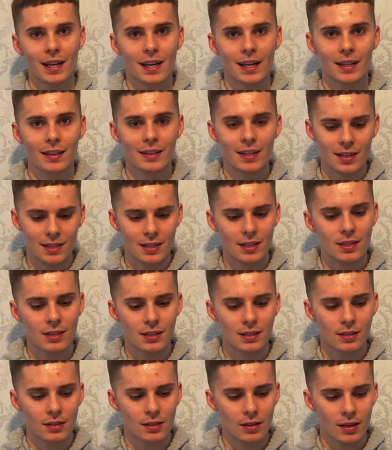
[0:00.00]
this
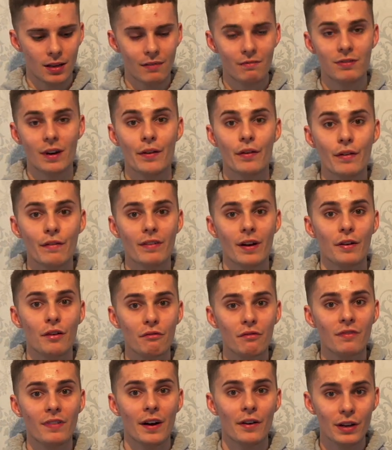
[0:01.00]
is a very, very,
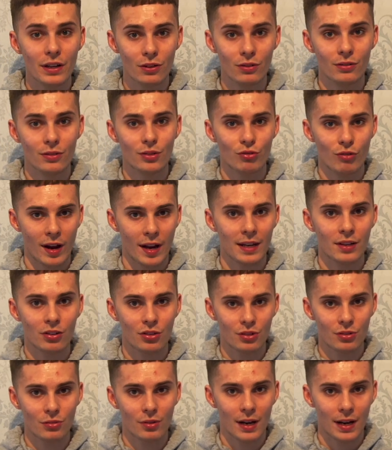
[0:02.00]
very good training
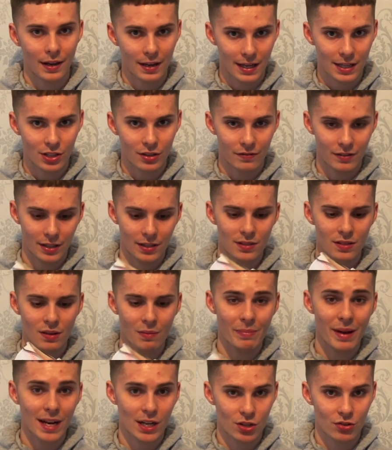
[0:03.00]
shoe. And I actually think this is the
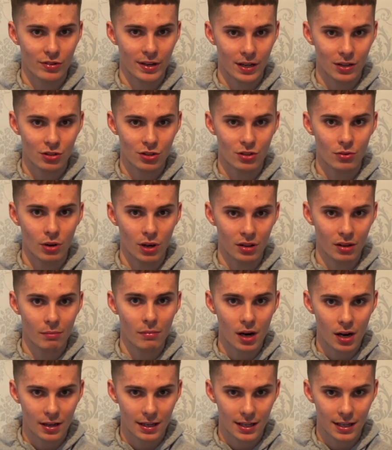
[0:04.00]
best training shoe on the
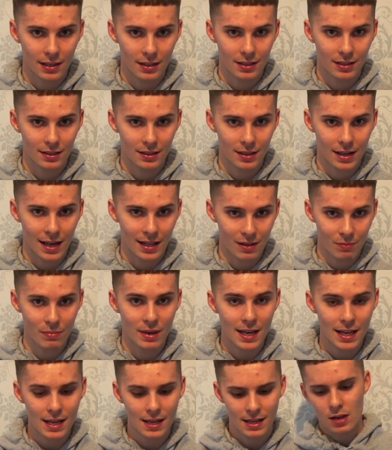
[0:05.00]
market at the
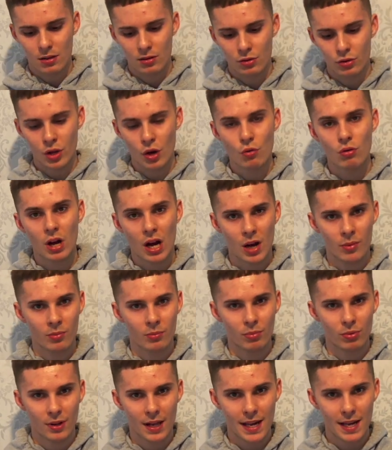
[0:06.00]
minute. No carbon
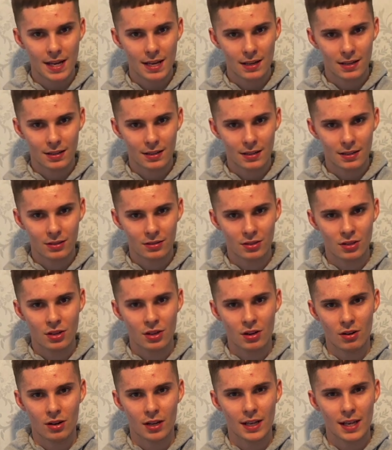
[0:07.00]
plate. So you're
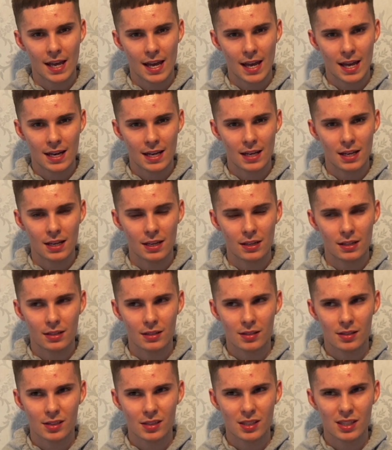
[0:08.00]
not going to get any
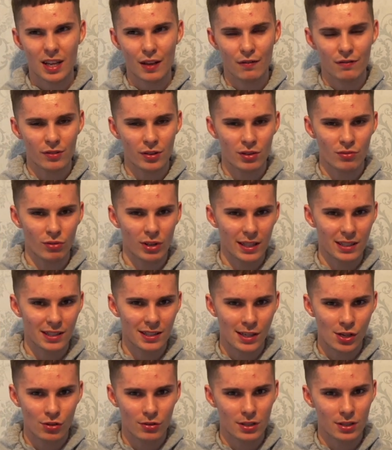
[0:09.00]
stiffness-related
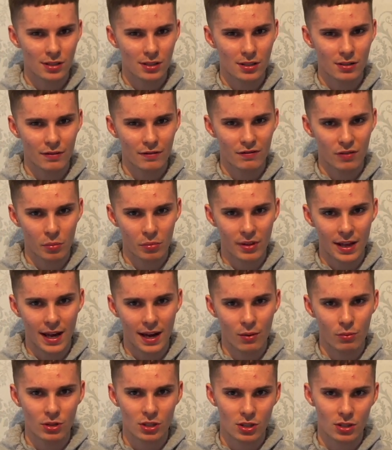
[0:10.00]
injuries from
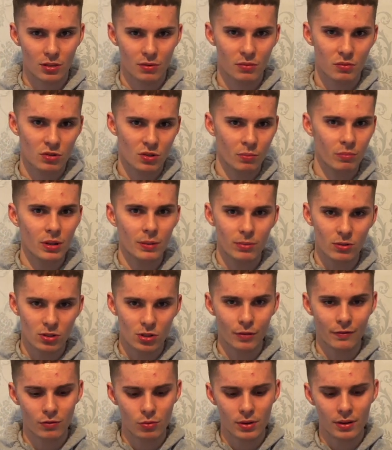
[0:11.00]
that, which some people
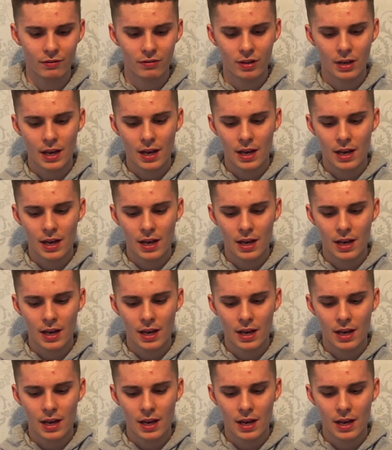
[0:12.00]
suffer with.